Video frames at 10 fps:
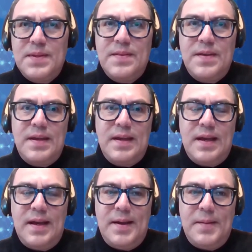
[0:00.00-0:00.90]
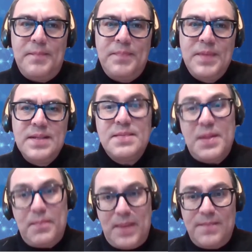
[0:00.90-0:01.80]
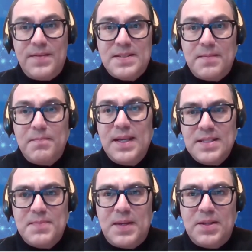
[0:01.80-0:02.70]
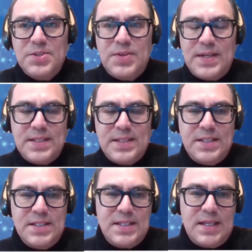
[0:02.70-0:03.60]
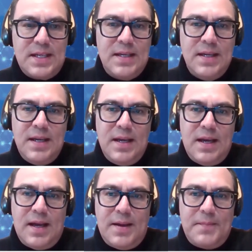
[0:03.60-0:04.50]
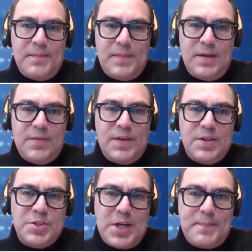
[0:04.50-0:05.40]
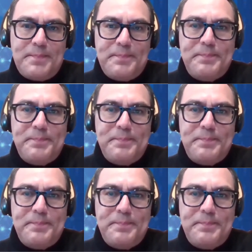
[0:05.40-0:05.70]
of the benefits of being a smaller transit agency, for your shop?